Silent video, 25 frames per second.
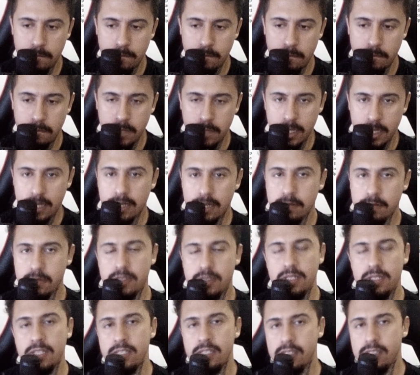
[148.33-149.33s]

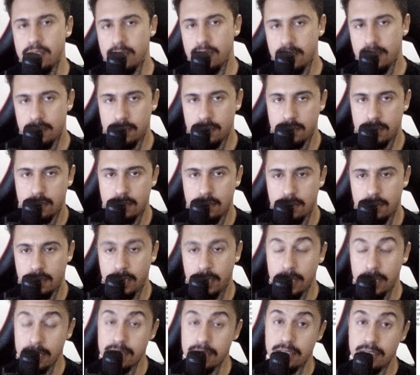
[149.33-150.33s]
becomes
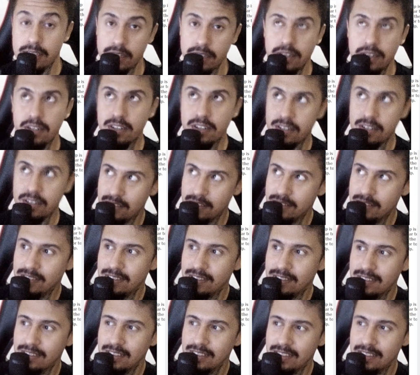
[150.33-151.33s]
easier.
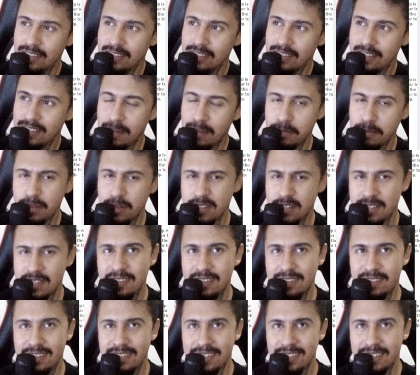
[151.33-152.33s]
I'm not
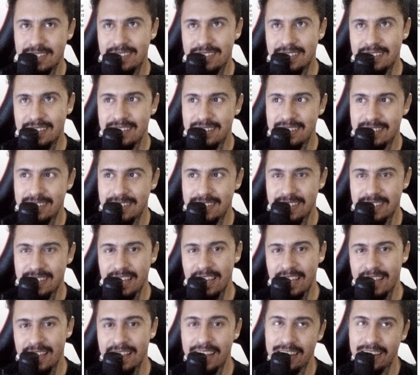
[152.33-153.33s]

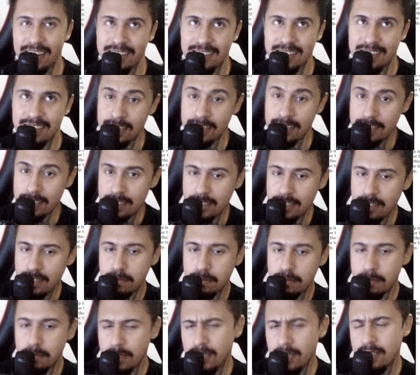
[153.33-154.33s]
saying that it's easy,
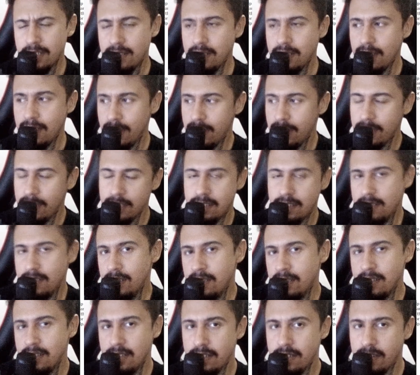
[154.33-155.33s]
but it's
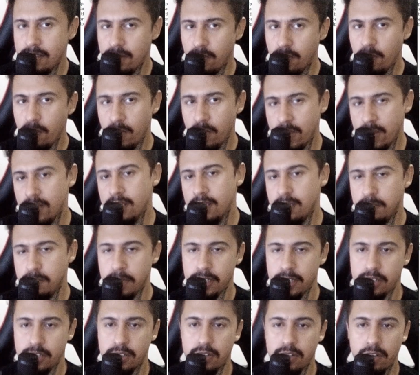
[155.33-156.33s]
easier with this
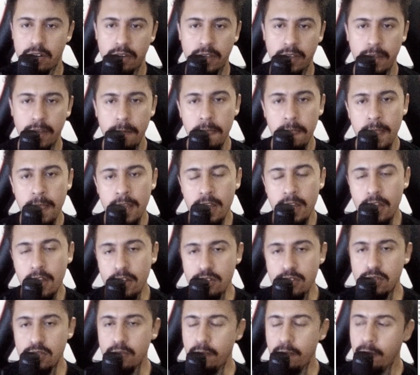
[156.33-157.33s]
picture. Okay,
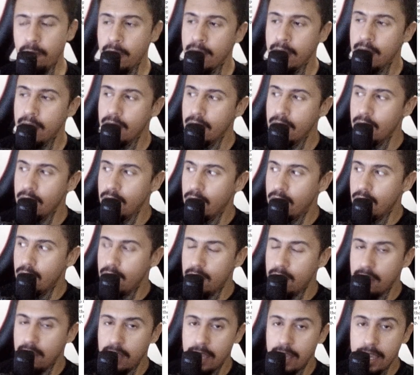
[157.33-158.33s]
so
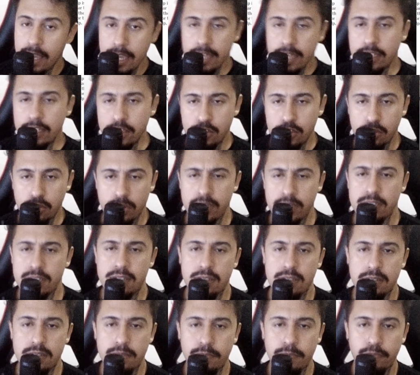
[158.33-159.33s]
inner
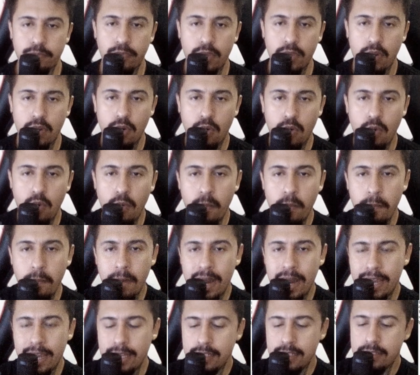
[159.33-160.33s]
joins
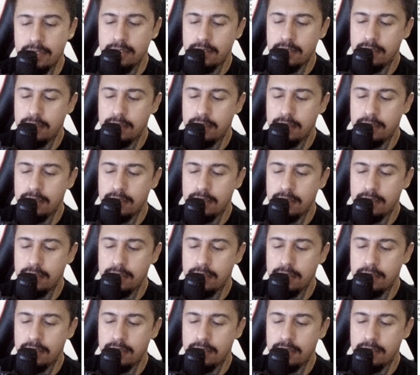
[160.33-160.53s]
combine